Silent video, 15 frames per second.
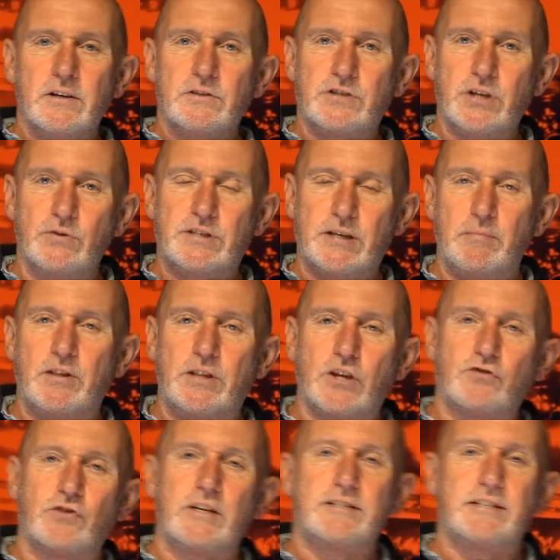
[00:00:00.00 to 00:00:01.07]
2 Timothy
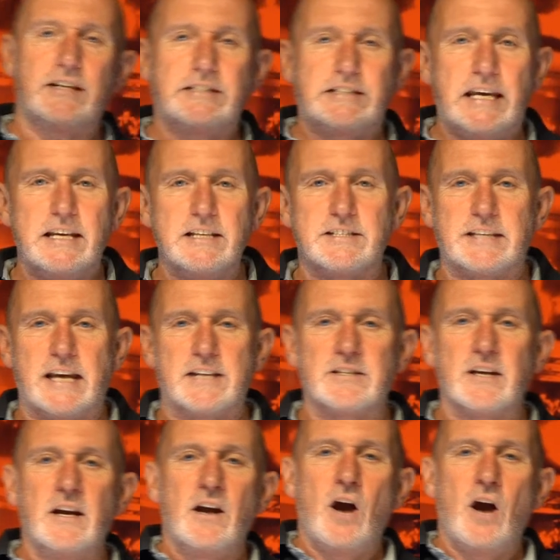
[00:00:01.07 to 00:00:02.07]
3:16 says,